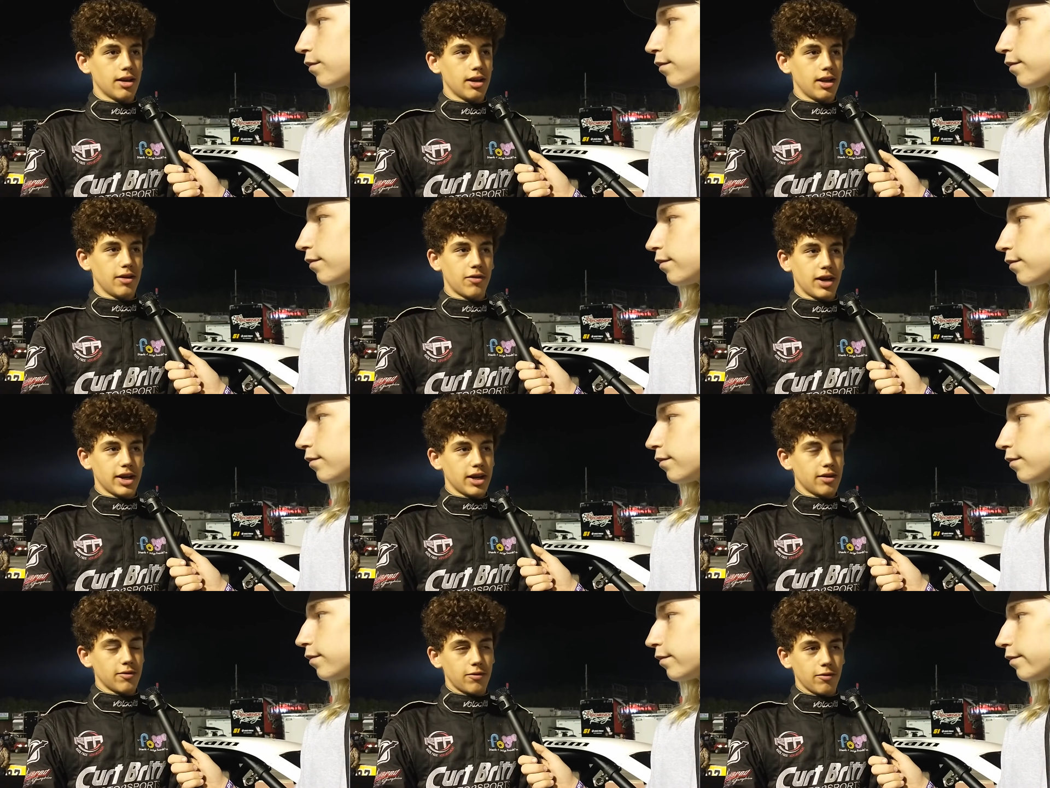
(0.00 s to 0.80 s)
Speaker 1: and if I
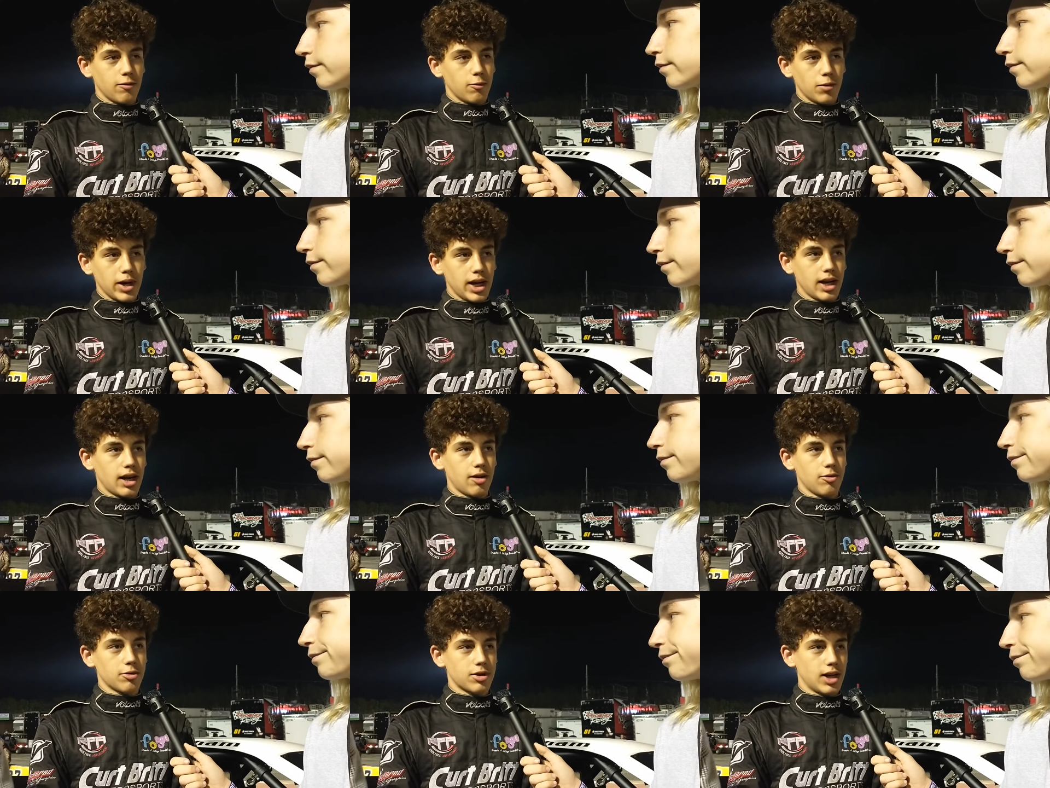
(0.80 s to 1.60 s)
didn't win, I
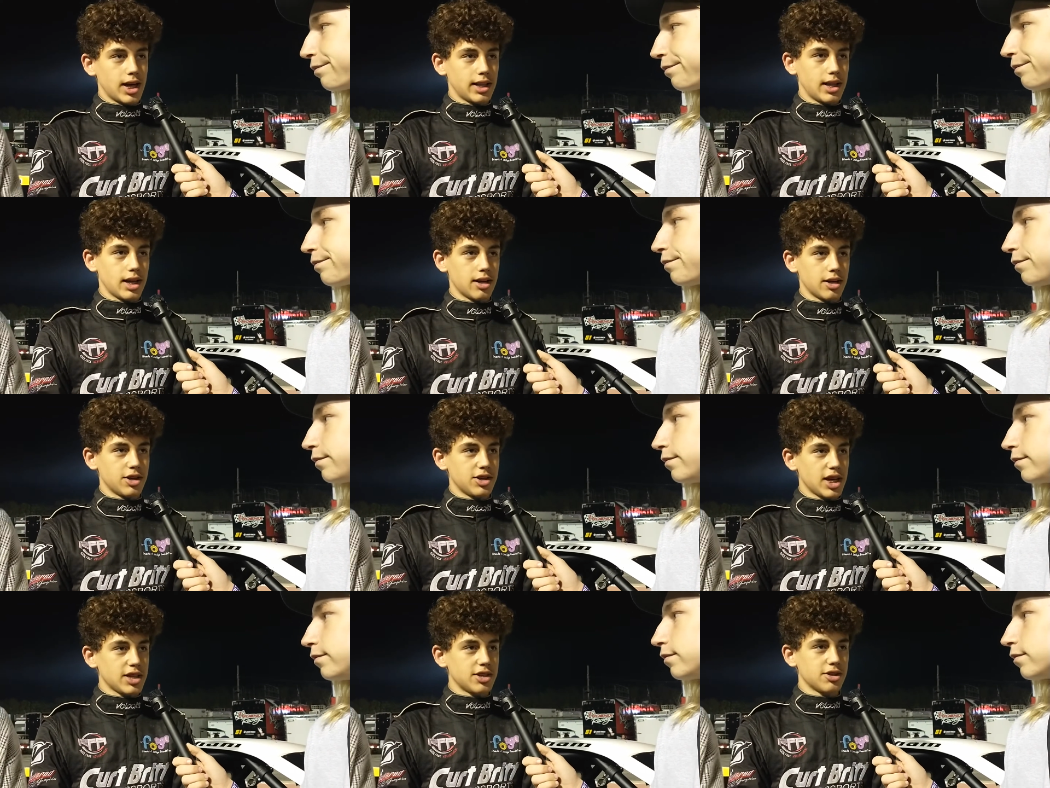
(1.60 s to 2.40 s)
was glad that
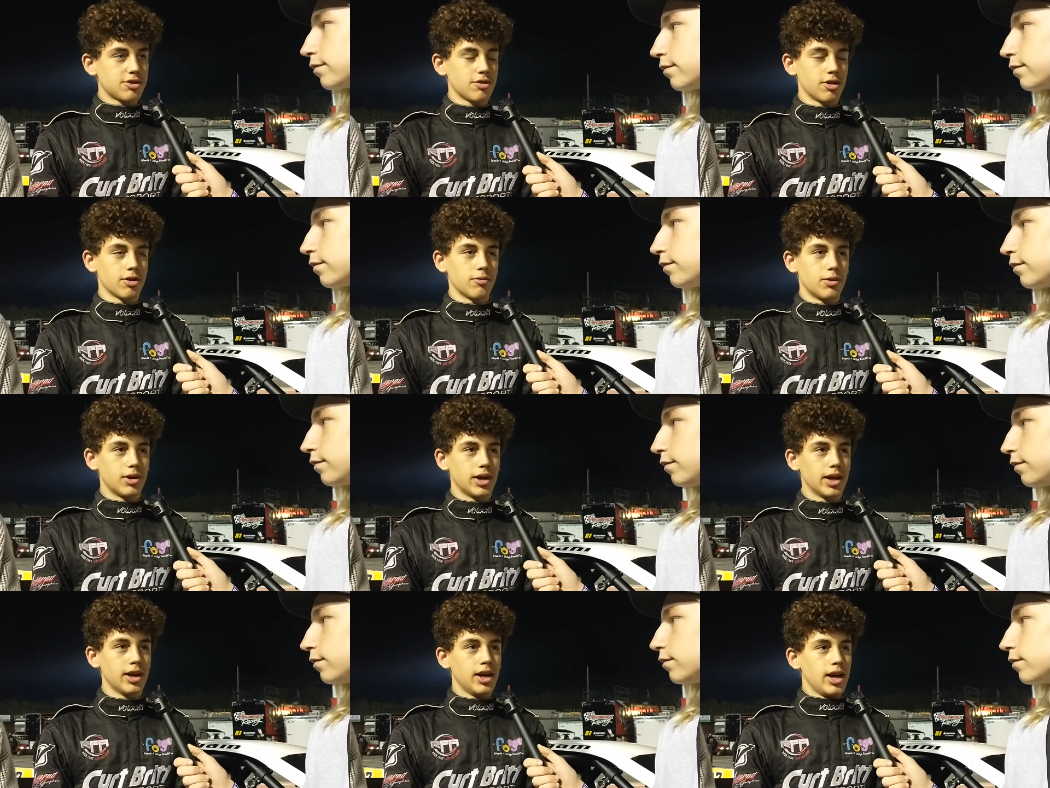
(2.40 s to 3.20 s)
Jason's truck
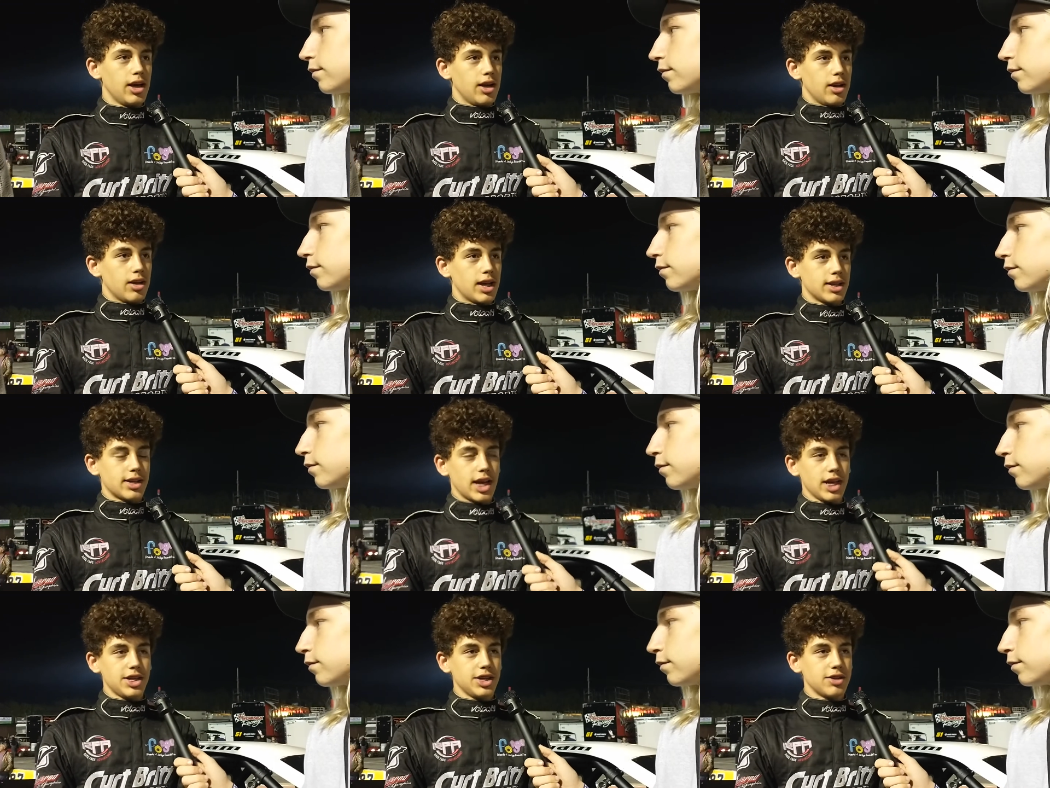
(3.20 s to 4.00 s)
won. That's
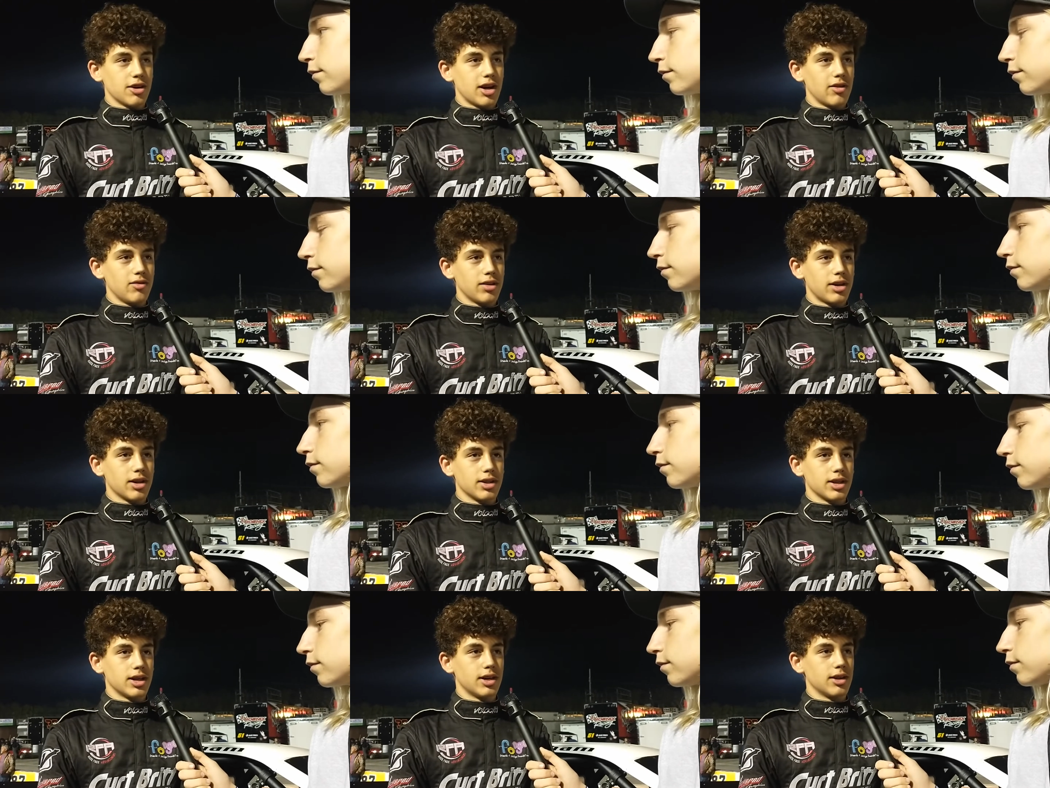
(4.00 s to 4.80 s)
Casey driving because
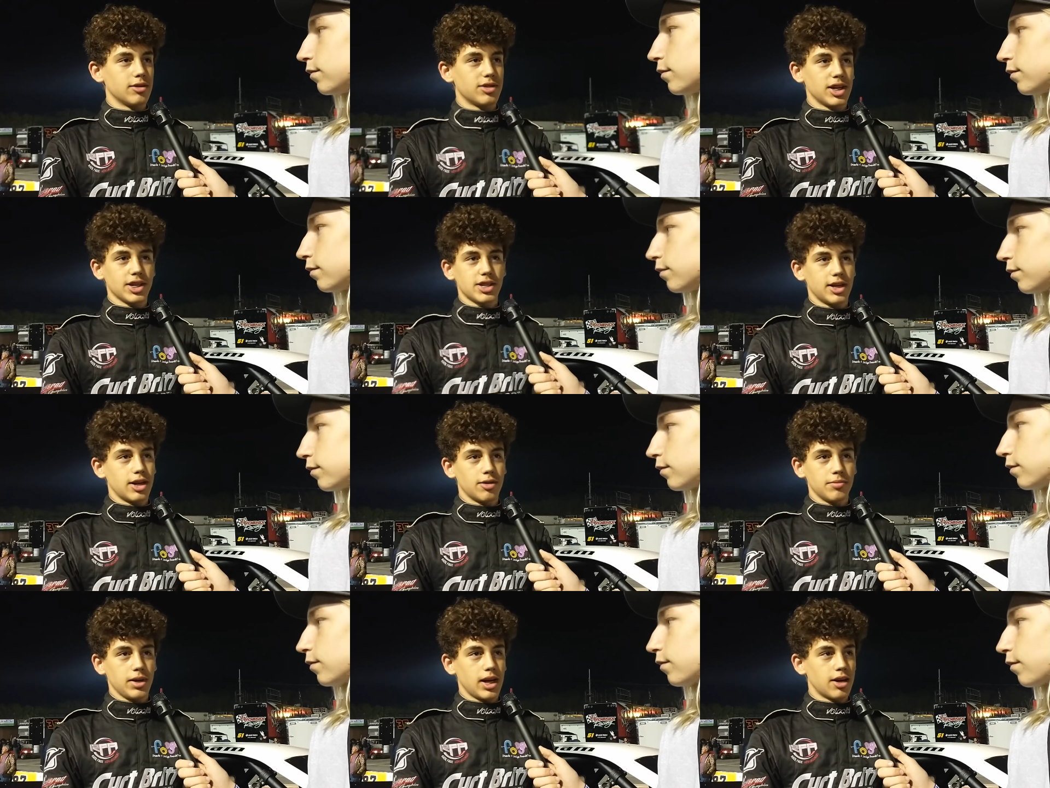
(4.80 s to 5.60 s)
Jason
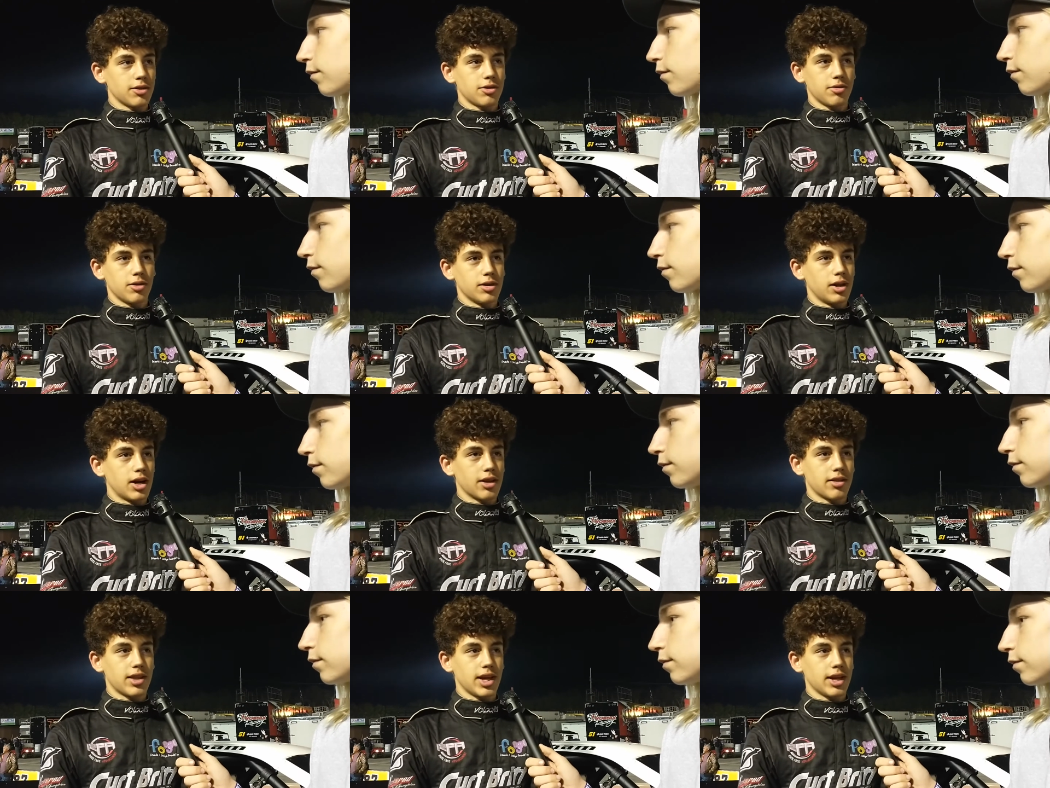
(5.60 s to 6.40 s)
helped me out through a lot
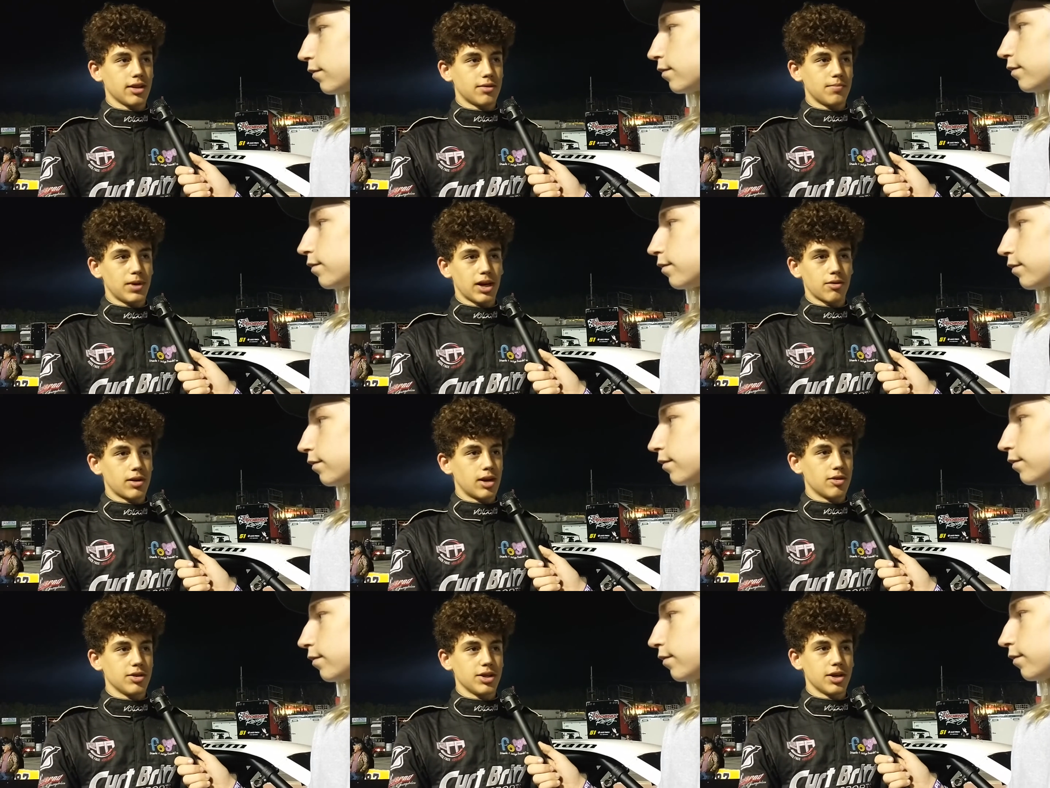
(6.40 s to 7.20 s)
of things back when
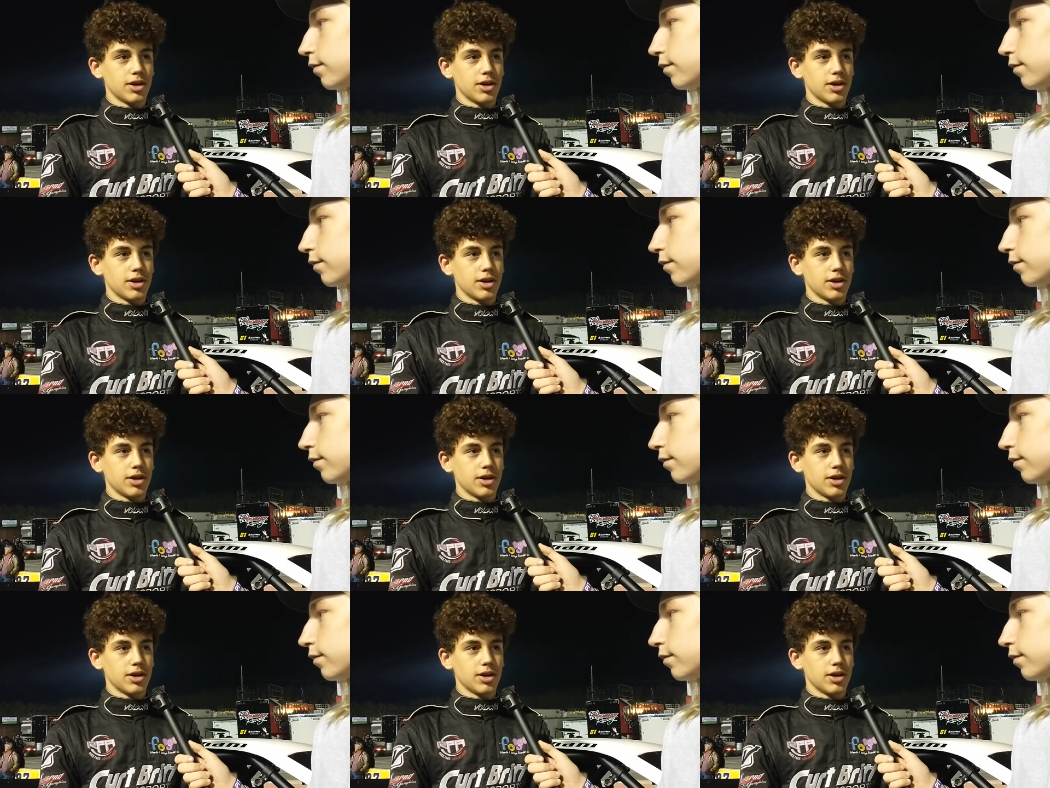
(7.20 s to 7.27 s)
I was